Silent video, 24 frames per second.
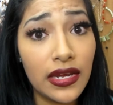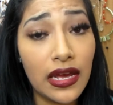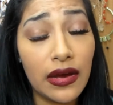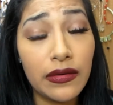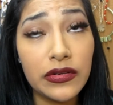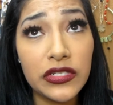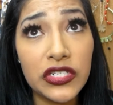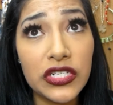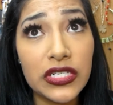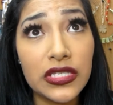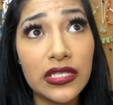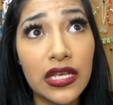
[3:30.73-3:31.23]
I
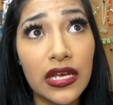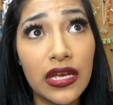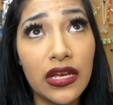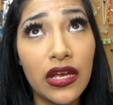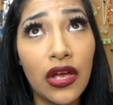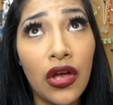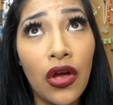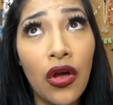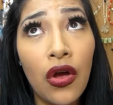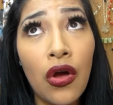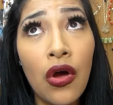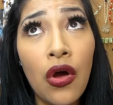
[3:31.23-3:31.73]
was just like,
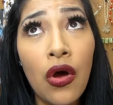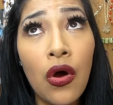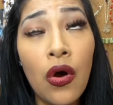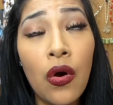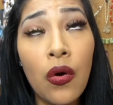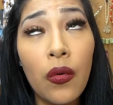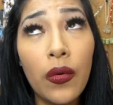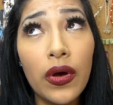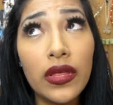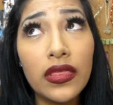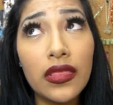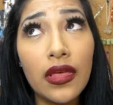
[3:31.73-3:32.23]

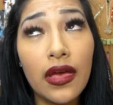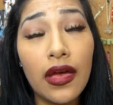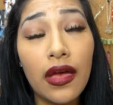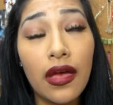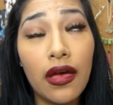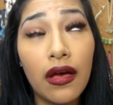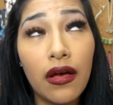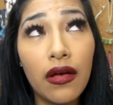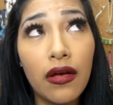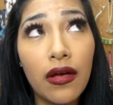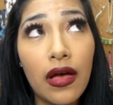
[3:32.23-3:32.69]
what the hell?